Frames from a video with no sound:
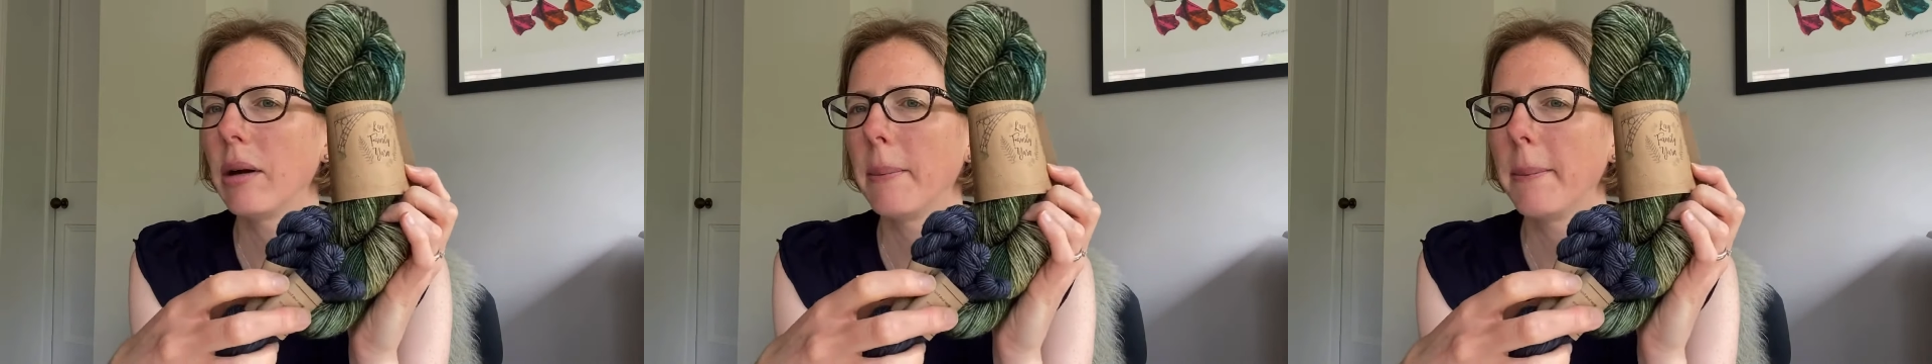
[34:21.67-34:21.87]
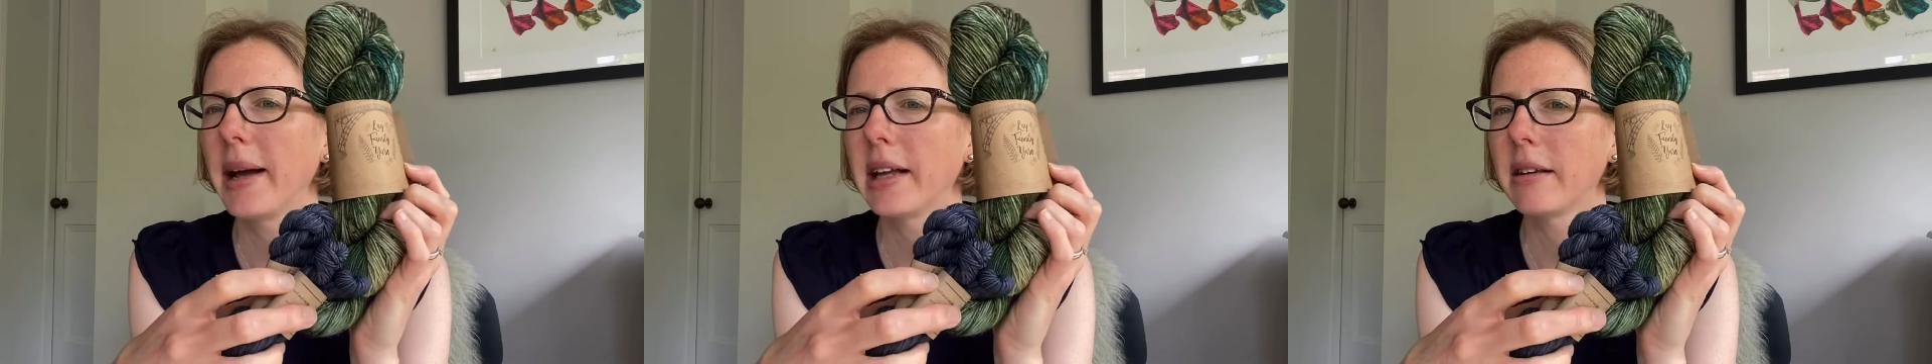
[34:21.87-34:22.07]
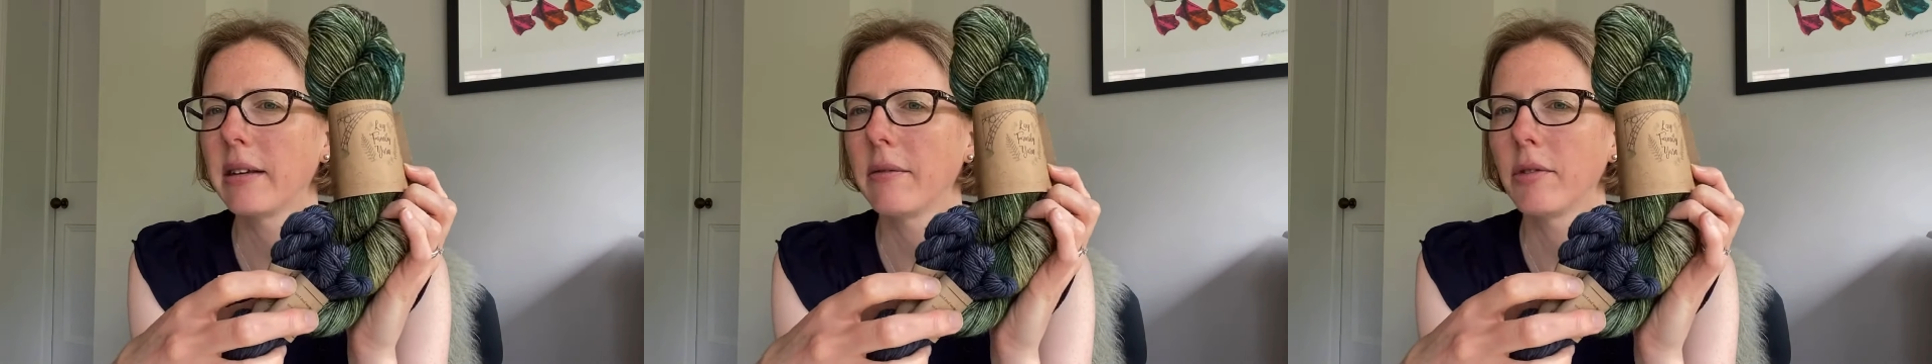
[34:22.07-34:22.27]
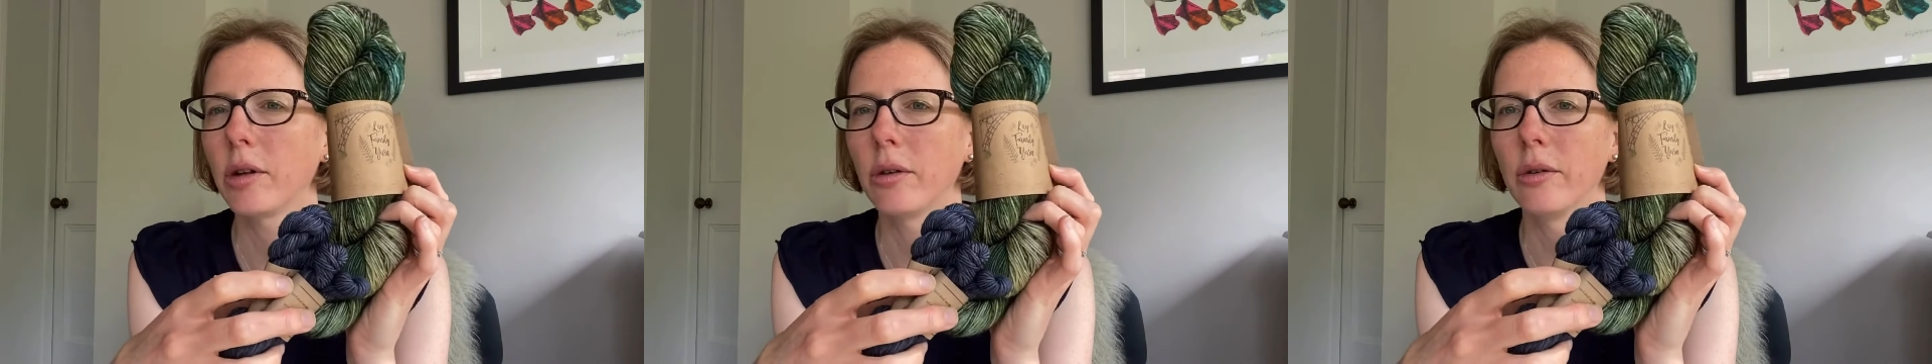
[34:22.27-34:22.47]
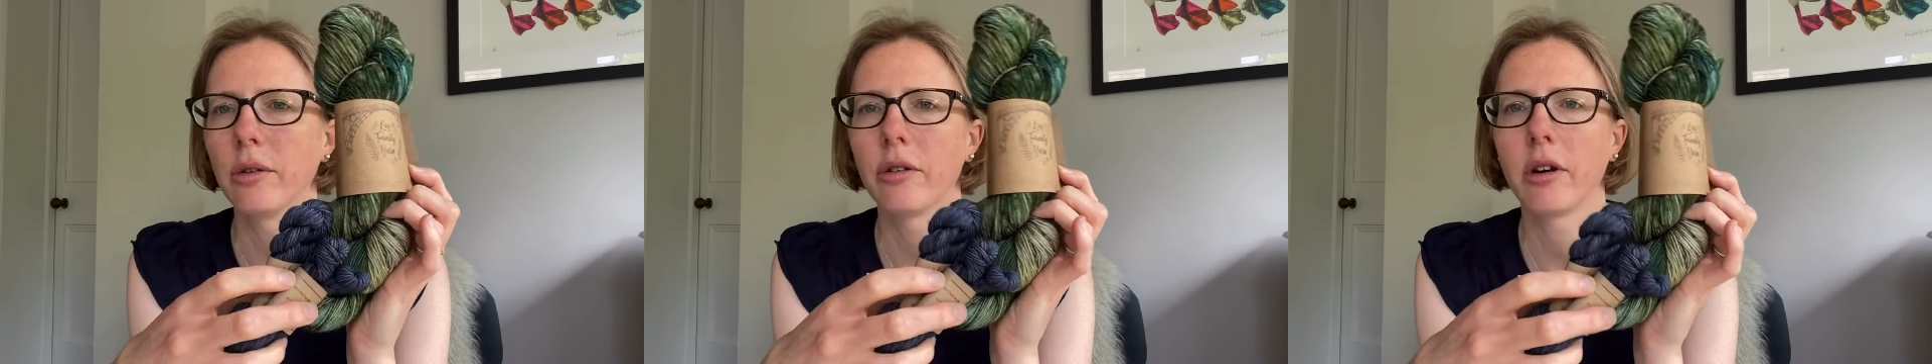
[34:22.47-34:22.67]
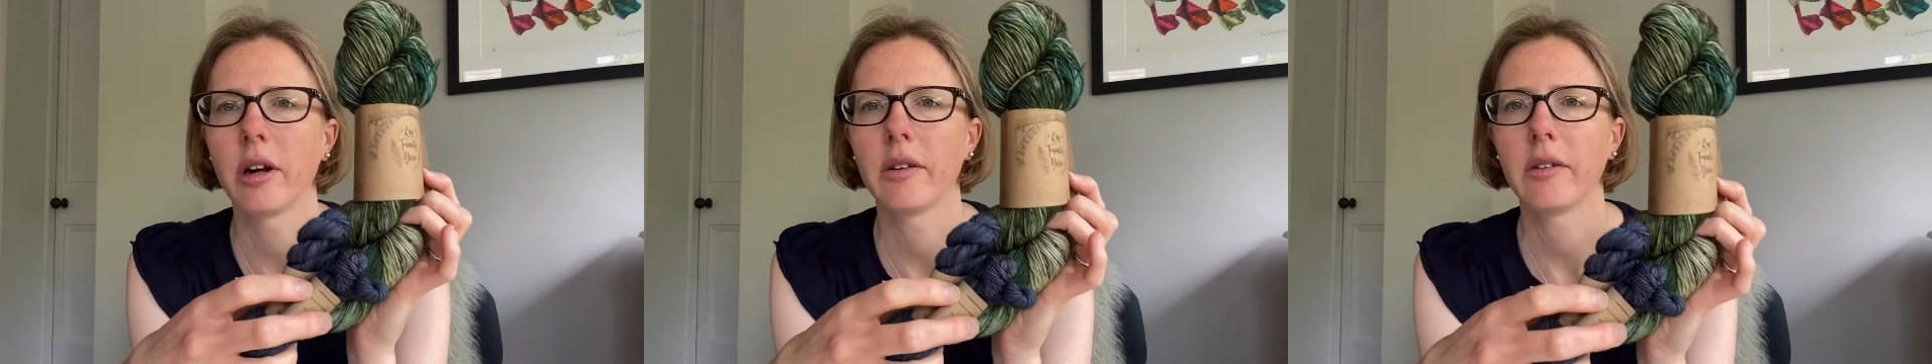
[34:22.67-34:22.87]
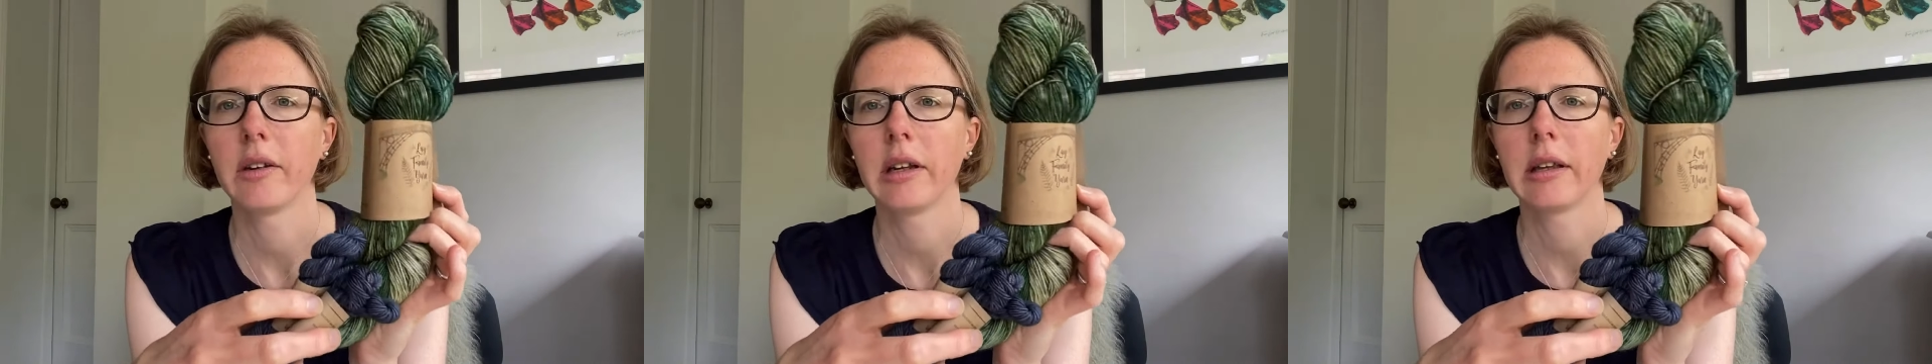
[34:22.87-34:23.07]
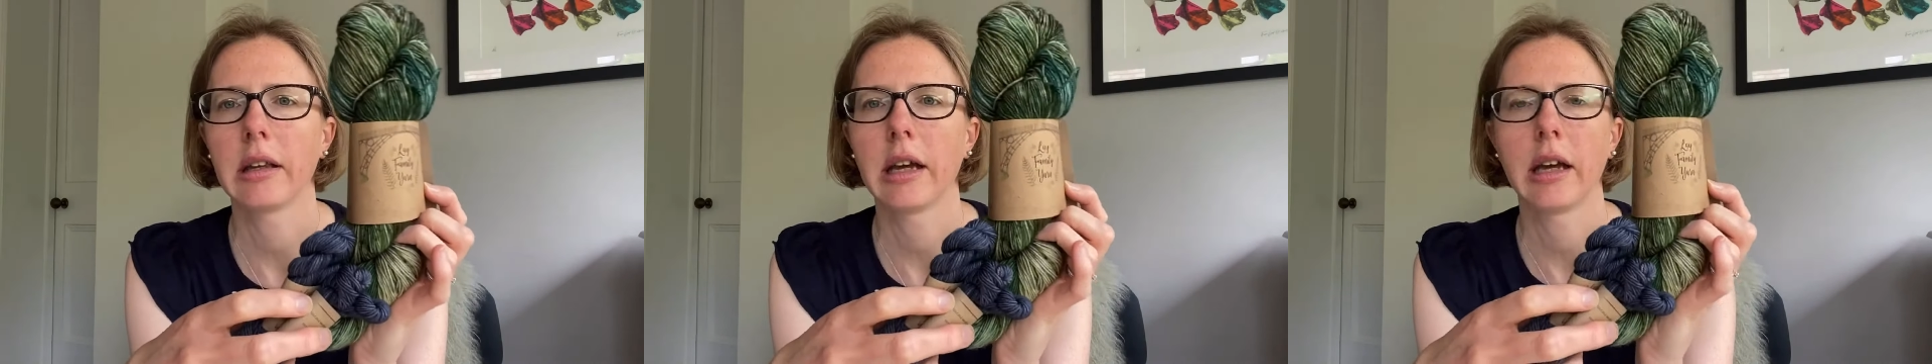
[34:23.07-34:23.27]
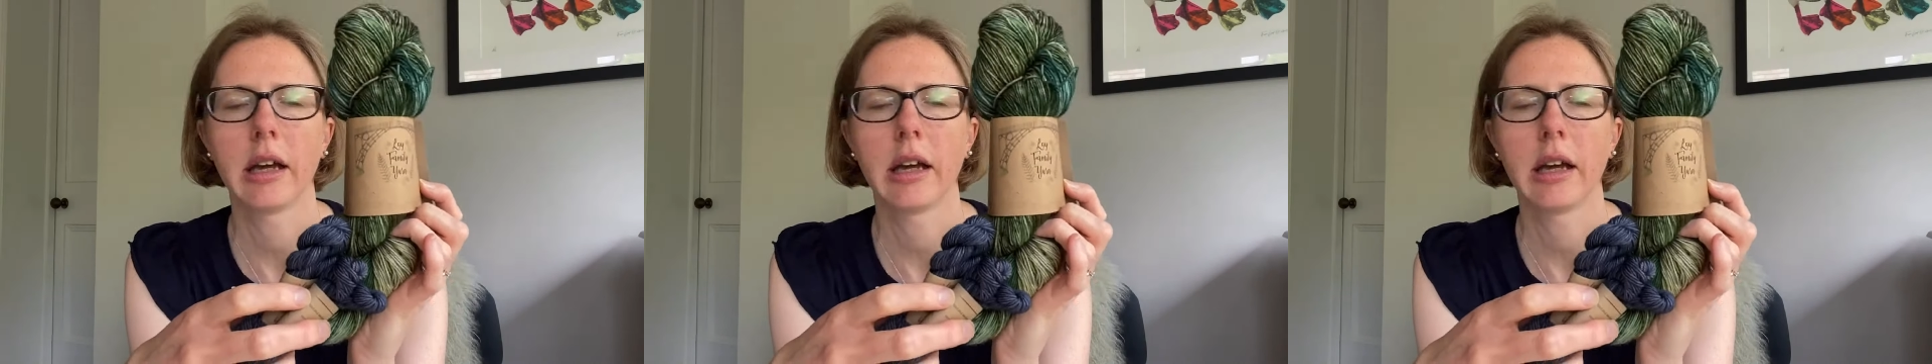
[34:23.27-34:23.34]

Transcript: a massive contrast, is it?